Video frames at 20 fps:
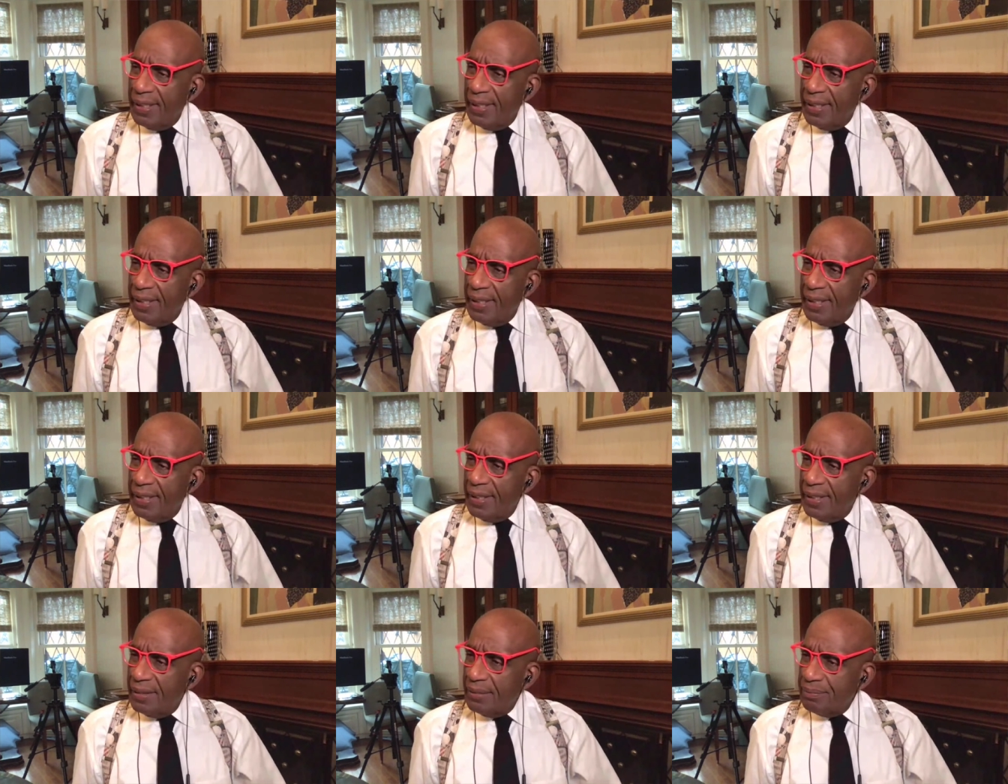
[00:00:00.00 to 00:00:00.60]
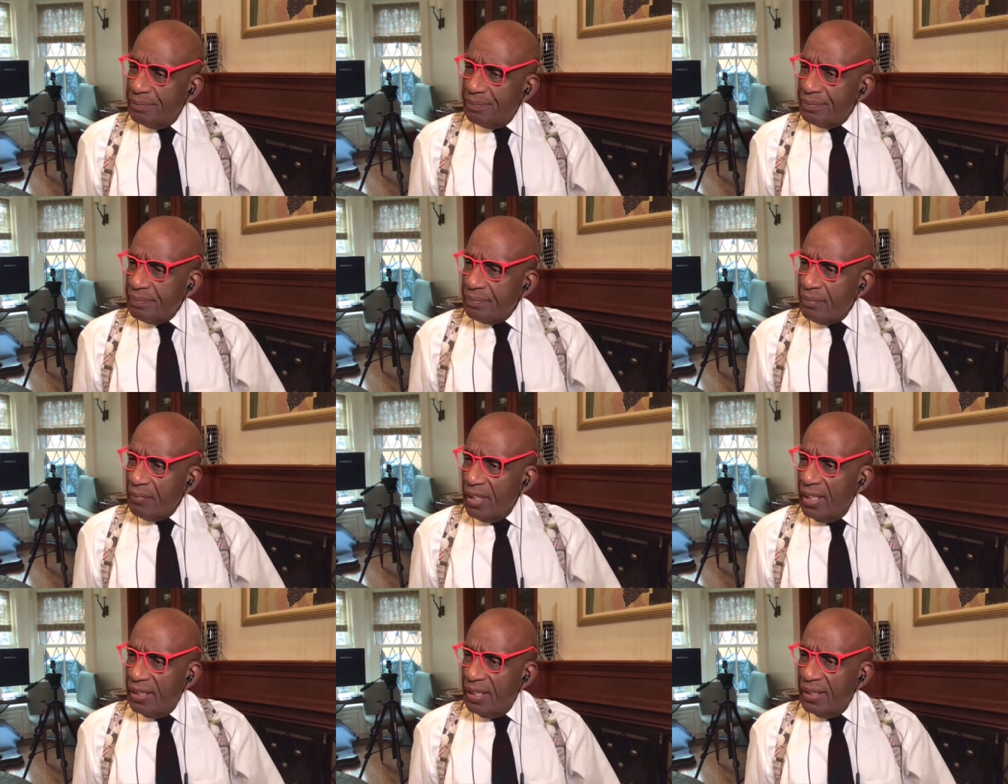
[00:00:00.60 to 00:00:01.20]
um,
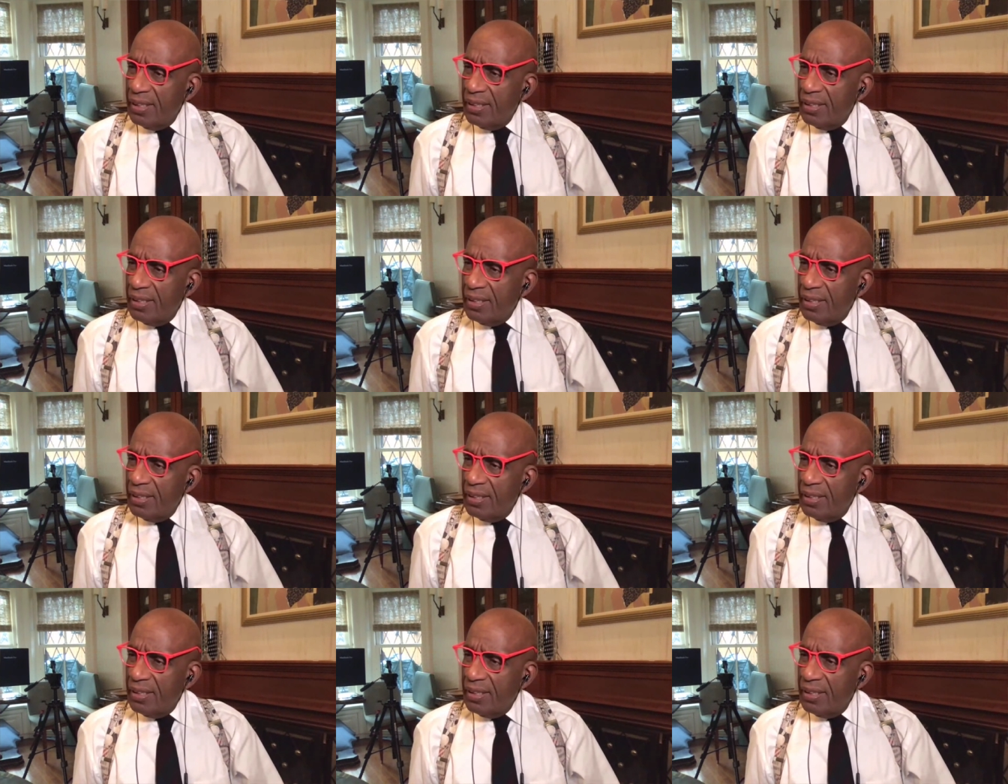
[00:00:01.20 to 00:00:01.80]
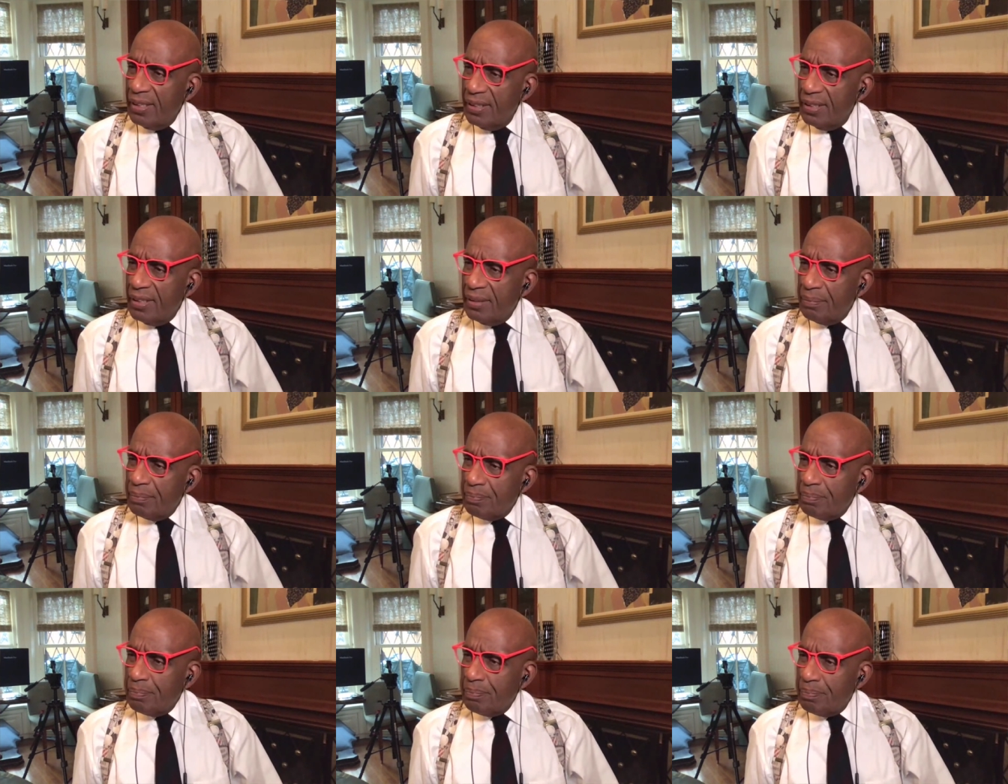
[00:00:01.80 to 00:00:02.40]
and and uh,
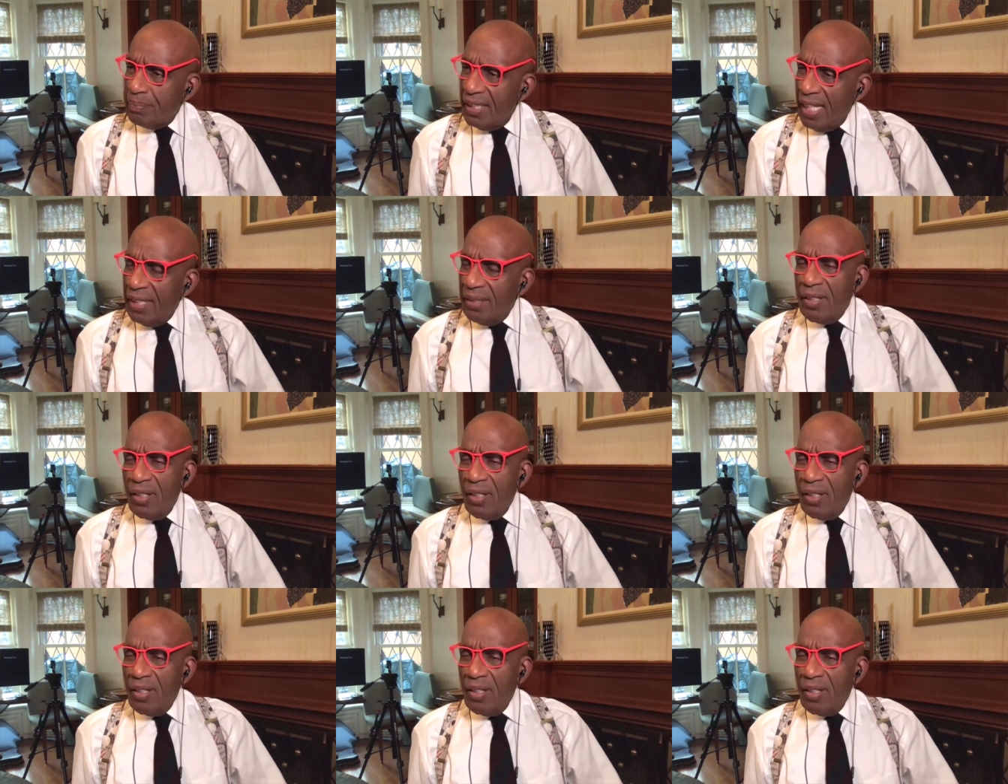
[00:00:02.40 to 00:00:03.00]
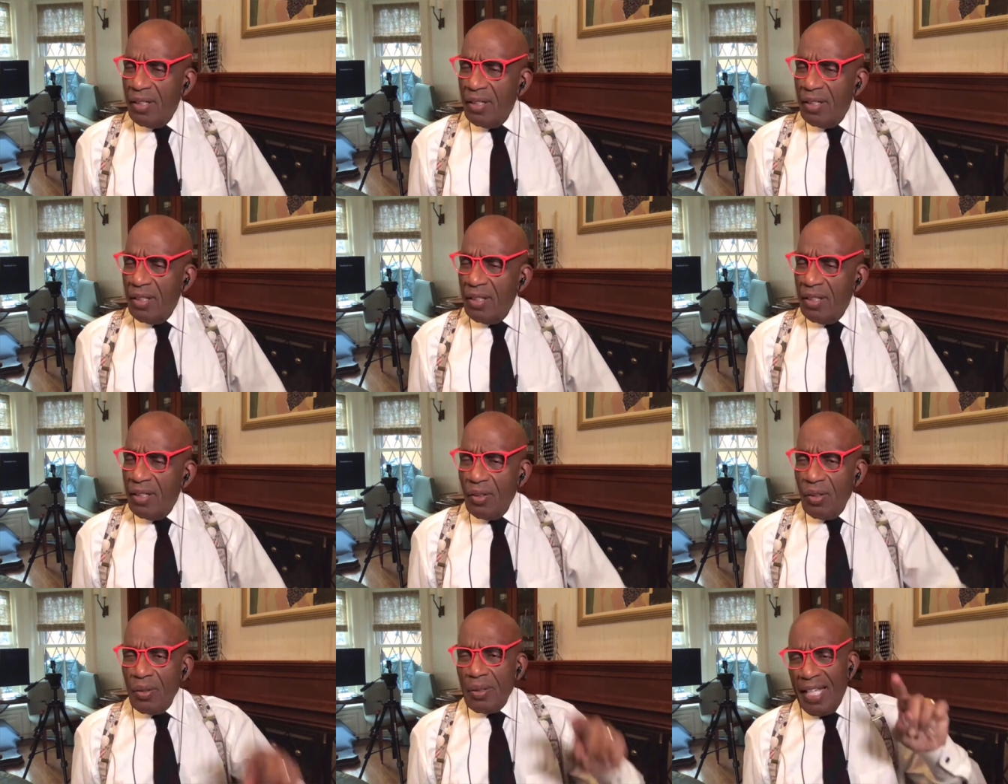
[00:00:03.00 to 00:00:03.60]
and and
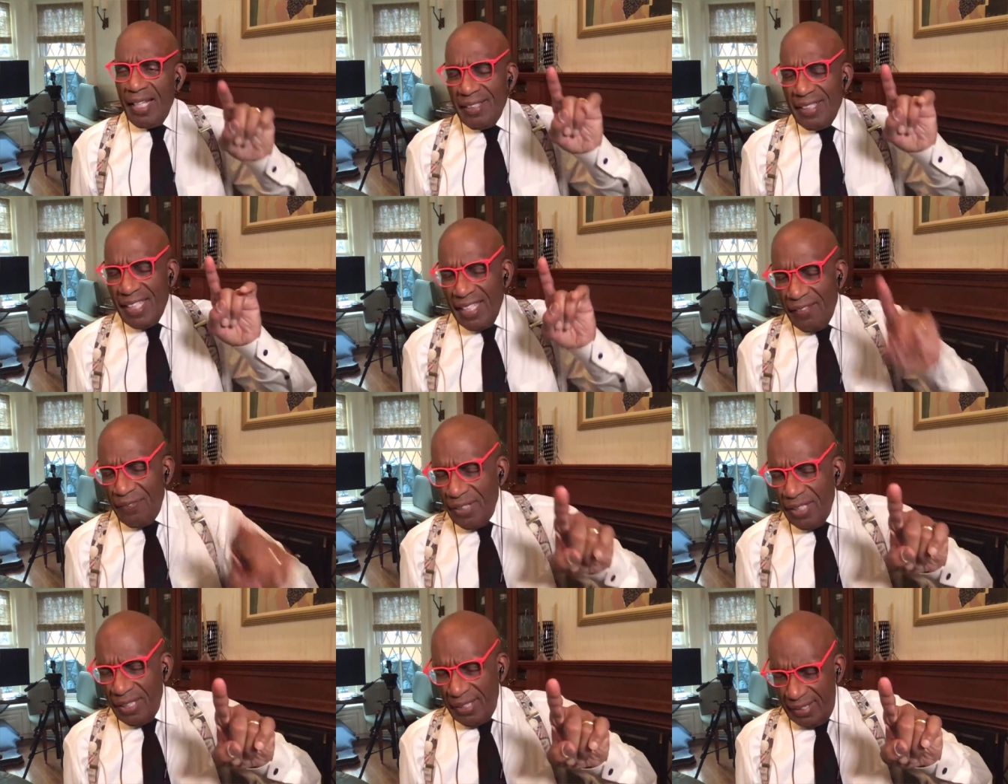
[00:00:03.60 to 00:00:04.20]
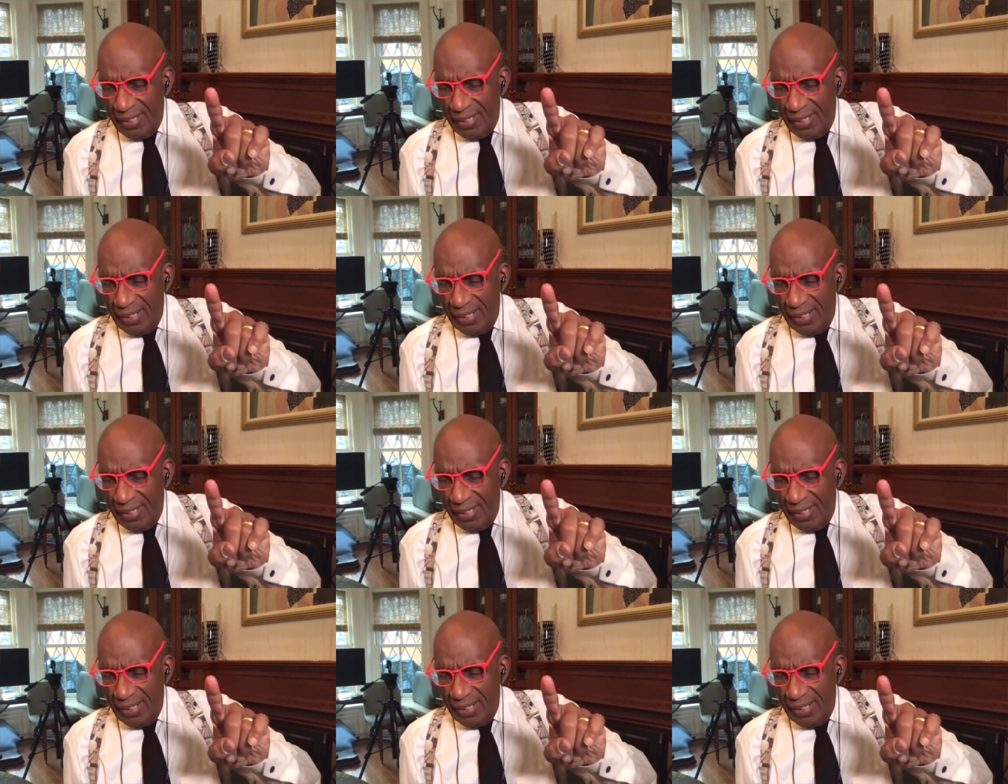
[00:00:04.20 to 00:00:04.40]
and give